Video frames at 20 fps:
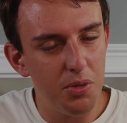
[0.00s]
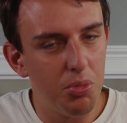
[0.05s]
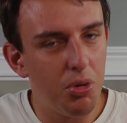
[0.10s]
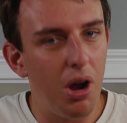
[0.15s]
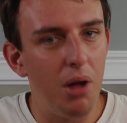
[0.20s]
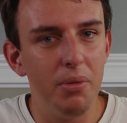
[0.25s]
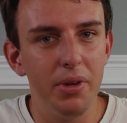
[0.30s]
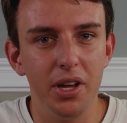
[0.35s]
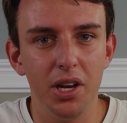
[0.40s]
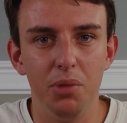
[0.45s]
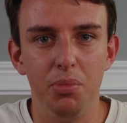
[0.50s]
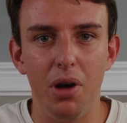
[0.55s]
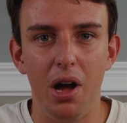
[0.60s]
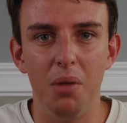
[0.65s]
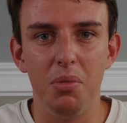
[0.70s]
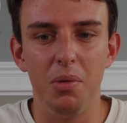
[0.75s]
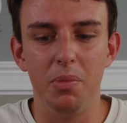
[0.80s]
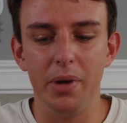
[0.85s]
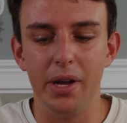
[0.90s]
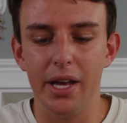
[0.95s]
are probably gonna
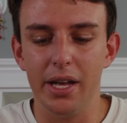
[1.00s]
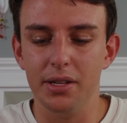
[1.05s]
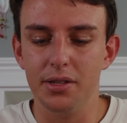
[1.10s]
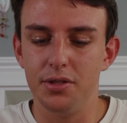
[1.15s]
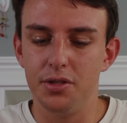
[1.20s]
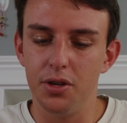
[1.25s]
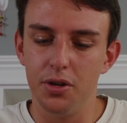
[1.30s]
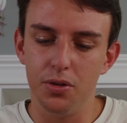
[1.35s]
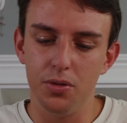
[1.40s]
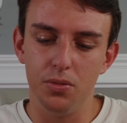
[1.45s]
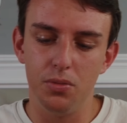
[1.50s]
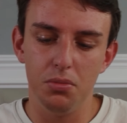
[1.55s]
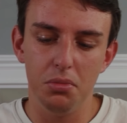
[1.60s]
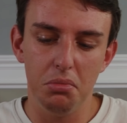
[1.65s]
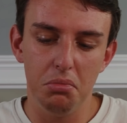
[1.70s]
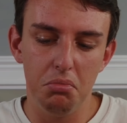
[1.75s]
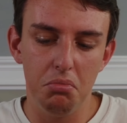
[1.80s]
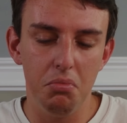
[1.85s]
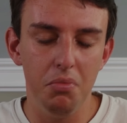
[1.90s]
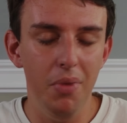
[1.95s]
pop up again. So
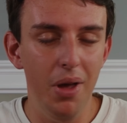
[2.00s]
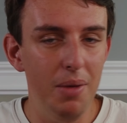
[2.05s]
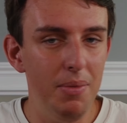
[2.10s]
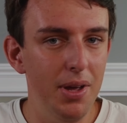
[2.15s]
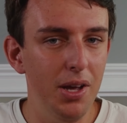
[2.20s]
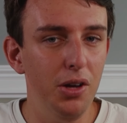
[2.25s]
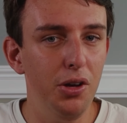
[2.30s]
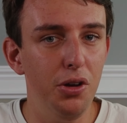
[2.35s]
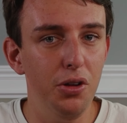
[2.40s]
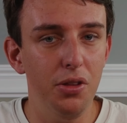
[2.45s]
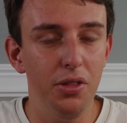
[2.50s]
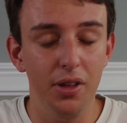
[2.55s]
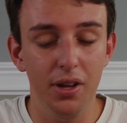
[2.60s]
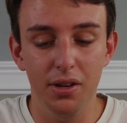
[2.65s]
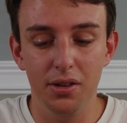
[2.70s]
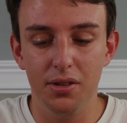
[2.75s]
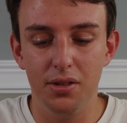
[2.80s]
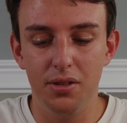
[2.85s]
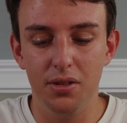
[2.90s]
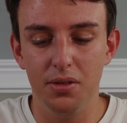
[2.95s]
maybe a good
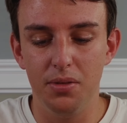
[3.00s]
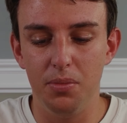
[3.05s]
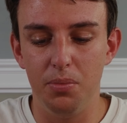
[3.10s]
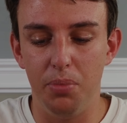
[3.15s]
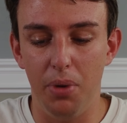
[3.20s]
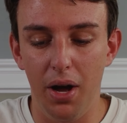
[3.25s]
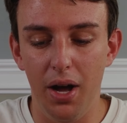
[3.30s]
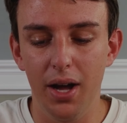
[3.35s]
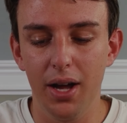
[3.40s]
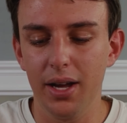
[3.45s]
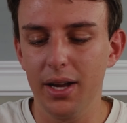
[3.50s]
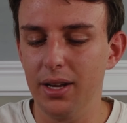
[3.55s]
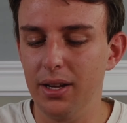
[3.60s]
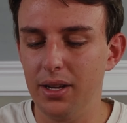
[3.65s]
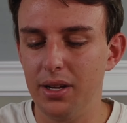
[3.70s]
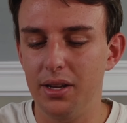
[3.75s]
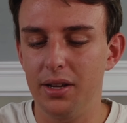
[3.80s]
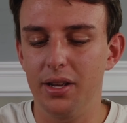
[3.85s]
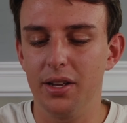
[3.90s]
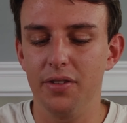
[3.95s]
thing to
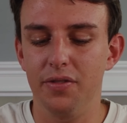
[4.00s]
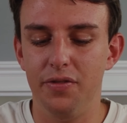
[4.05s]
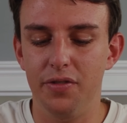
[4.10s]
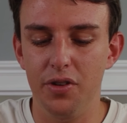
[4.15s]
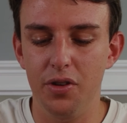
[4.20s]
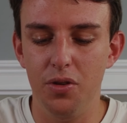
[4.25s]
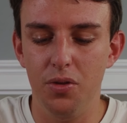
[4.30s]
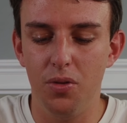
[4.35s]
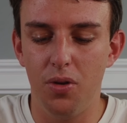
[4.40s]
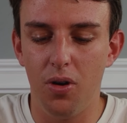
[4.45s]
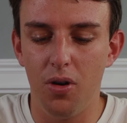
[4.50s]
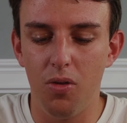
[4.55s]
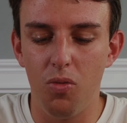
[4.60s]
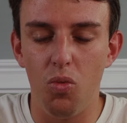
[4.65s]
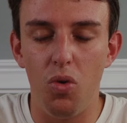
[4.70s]
buy if you are